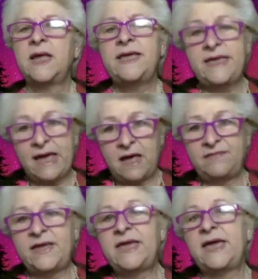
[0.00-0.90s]
Yeah,
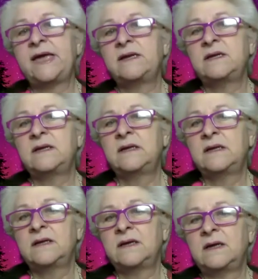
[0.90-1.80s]
they can.
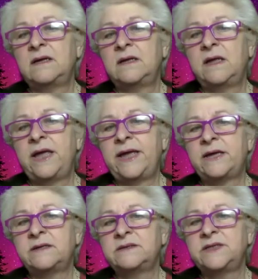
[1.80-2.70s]

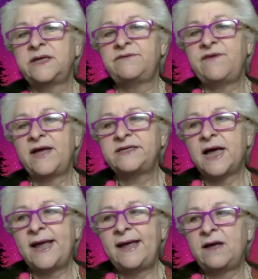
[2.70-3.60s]
And in fact,
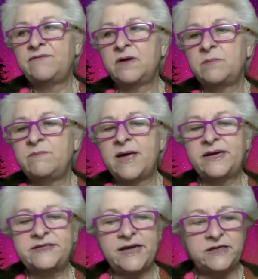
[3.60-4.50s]
I have a
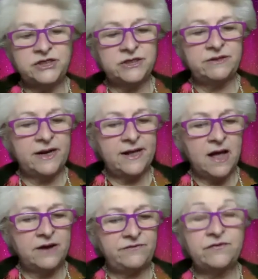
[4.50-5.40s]
meditation that I
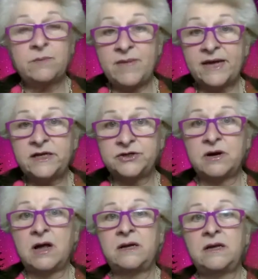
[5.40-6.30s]
got from
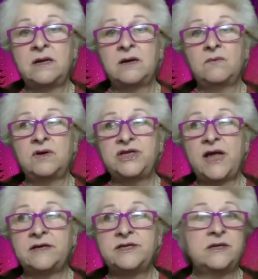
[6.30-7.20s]
Metatron, which
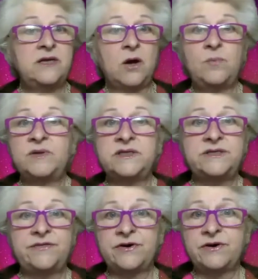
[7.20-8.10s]
actually opens
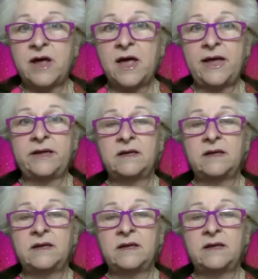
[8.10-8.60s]
the third eye.